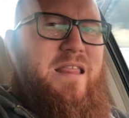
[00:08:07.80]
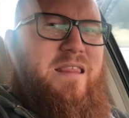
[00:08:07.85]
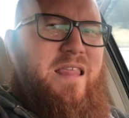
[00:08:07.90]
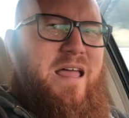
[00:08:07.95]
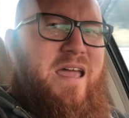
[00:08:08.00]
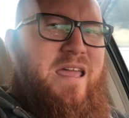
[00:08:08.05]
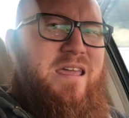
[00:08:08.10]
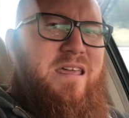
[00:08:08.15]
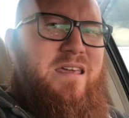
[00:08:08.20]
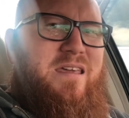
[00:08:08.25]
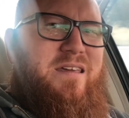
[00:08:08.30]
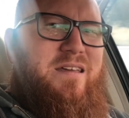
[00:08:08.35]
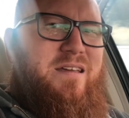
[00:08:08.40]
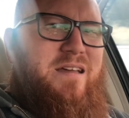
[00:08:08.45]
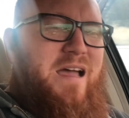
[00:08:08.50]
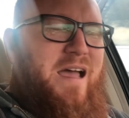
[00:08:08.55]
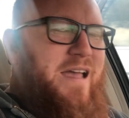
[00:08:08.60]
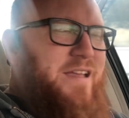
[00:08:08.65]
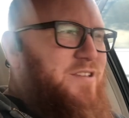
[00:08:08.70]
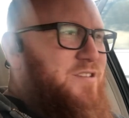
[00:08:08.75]
like,
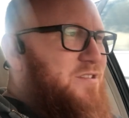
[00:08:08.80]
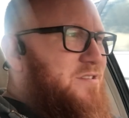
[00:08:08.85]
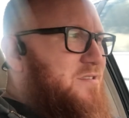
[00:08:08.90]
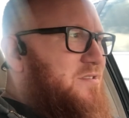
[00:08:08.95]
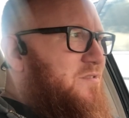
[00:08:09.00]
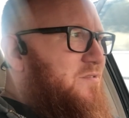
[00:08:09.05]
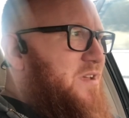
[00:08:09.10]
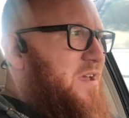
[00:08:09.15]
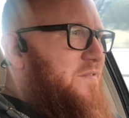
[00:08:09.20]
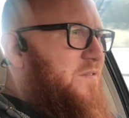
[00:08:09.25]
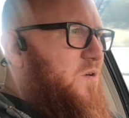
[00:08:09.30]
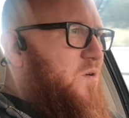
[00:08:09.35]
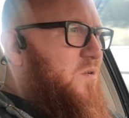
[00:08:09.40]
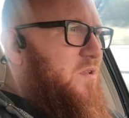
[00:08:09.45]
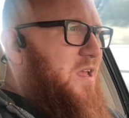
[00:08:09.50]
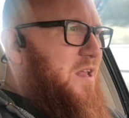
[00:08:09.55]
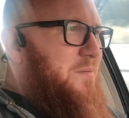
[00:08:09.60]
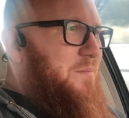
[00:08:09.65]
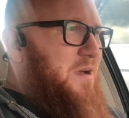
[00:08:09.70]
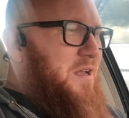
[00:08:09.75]
I just don't have a whole
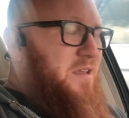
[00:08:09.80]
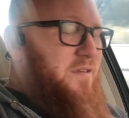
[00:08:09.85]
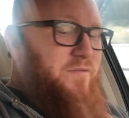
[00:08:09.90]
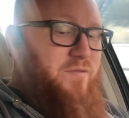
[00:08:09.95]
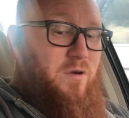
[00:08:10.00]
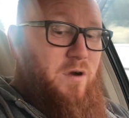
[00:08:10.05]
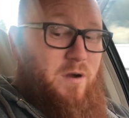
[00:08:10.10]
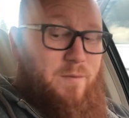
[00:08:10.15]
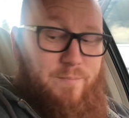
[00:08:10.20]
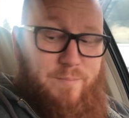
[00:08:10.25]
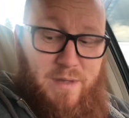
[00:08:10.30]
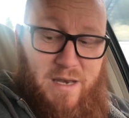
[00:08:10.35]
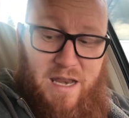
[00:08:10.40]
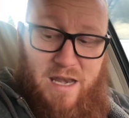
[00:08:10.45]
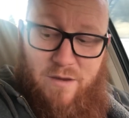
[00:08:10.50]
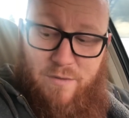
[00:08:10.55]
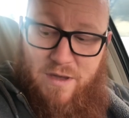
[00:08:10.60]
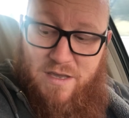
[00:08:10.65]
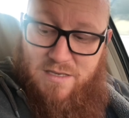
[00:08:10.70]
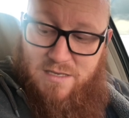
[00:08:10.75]
lot of money for. But
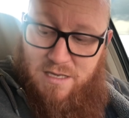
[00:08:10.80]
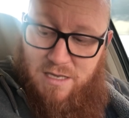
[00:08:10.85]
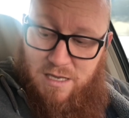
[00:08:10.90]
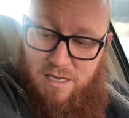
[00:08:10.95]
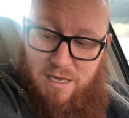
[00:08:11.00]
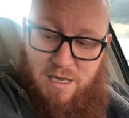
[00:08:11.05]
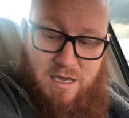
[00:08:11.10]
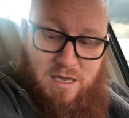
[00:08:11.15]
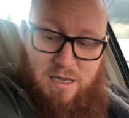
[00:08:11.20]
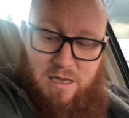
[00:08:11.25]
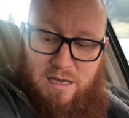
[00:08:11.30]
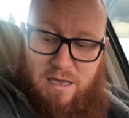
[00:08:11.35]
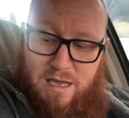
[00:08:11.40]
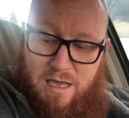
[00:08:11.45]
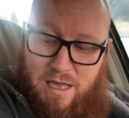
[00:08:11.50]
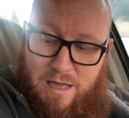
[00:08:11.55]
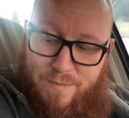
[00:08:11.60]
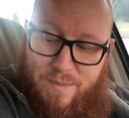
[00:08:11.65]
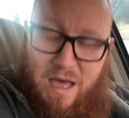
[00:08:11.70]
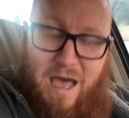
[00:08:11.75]
anyways,
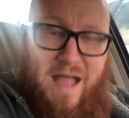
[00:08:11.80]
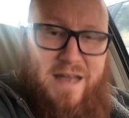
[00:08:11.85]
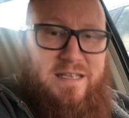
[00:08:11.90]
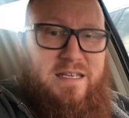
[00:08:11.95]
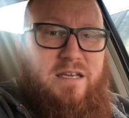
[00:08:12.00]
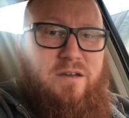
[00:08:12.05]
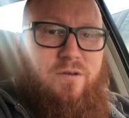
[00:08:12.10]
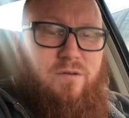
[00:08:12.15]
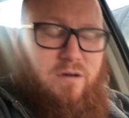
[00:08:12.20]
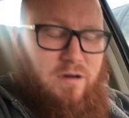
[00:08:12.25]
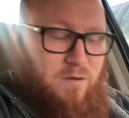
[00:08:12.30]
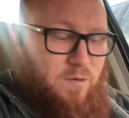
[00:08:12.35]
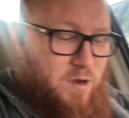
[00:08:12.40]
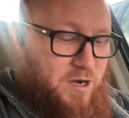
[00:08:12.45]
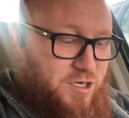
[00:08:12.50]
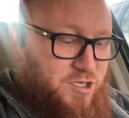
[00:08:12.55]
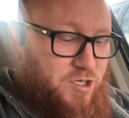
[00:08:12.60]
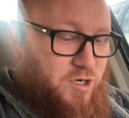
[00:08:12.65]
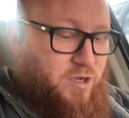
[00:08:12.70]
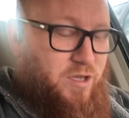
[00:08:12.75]
I do want
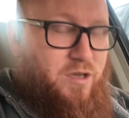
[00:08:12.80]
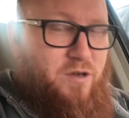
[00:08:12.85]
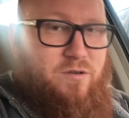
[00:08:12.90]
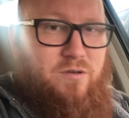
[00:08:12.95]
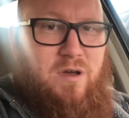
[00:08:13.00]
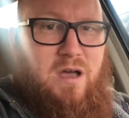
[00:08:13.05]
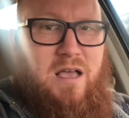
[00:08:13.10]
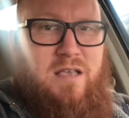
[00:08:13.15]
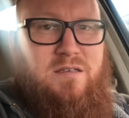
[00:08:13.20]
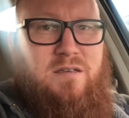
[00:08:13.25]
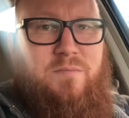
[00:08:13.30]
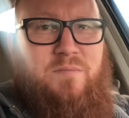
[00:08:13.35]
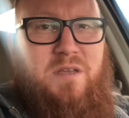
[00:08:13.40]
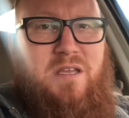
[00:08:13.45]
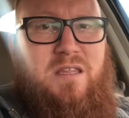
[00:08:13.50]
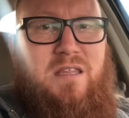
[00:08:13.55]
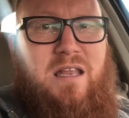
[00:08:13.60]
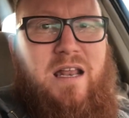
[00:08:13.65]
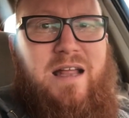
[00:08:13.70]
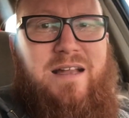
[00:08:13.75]
to show you
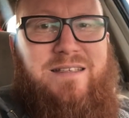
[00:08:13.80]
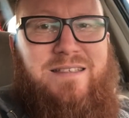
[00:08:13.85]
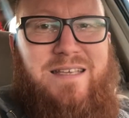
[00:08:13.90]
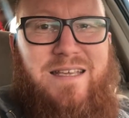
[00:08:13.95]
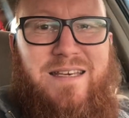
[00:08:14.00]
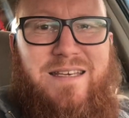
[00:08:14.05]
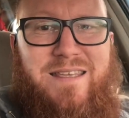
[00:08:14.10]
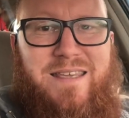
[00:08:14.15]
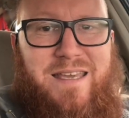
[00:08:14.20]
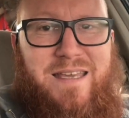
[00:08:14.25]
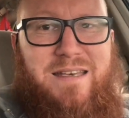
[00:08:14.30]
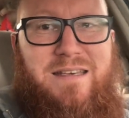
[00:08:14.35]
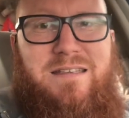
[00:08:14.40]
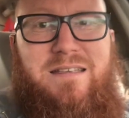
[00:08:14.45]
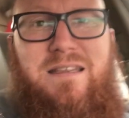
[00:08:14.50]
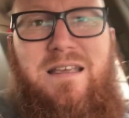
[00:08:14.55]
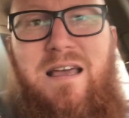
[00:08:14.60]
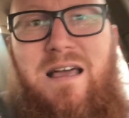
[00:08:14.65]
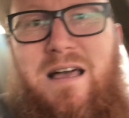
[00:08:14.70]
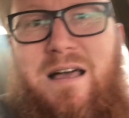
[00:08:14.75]
something that I did get.
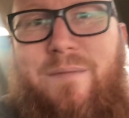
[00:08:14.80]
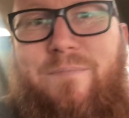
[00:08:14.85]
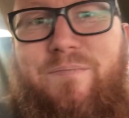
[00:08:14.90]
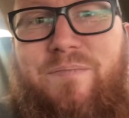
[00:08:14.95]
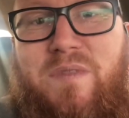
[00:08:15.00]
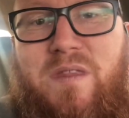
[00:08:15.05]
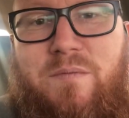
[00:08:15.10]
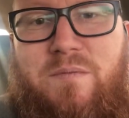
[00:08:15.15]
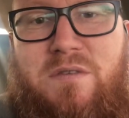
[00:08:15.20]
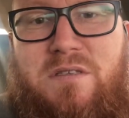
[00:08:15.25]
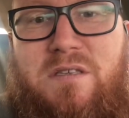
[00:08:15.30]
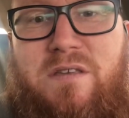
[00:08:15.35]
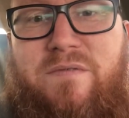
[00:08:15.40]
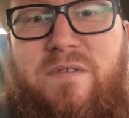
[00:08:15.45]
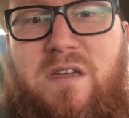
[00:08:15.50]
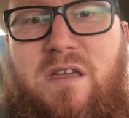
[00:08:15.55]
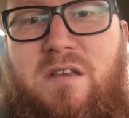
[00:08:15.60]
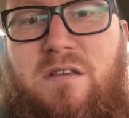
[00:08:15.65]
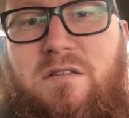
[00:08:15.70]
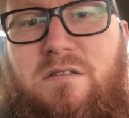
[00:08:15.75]
Let me see if
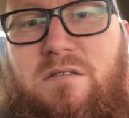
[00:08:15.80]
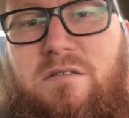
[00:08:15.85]
I can